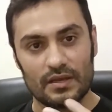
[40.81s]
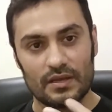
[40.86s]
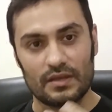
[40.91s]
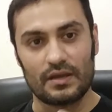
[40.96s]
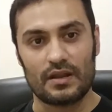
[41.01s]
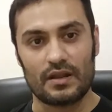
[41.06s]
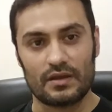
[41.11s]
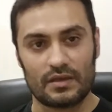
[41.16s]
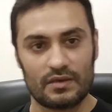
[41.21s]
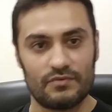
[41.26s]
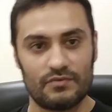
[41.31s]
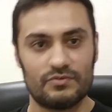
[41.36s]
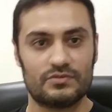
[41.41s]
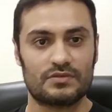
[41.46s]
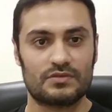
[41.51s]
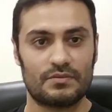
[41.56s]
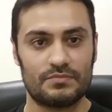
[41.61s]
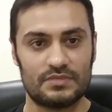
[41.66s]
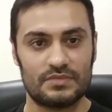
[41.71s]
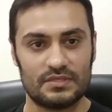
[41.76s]
gonna give you
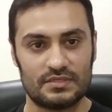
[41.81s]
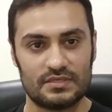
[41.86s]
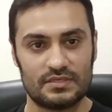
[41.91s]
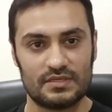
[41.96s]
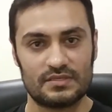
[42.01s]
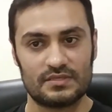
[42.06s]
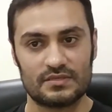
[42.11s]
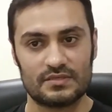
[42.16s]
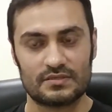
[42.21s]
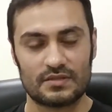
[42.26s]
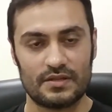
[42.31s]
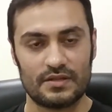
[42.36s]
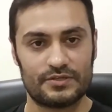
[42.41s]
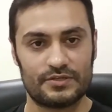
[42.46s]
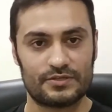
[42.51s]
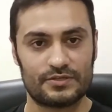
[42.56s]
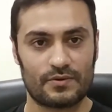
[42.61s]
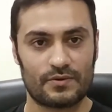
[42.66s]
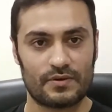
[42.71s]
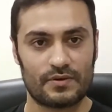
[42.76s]
some diseases
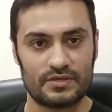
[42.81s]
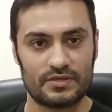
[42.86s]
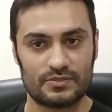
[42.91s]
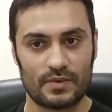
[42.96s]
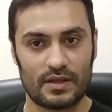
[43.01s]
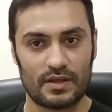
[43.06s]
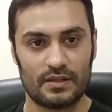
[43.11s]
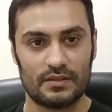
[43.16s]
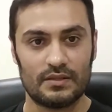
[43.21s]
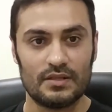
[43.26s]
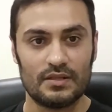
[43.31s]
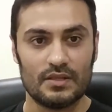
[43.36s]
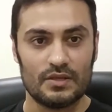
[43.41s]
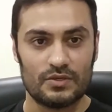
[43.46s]
later on as well?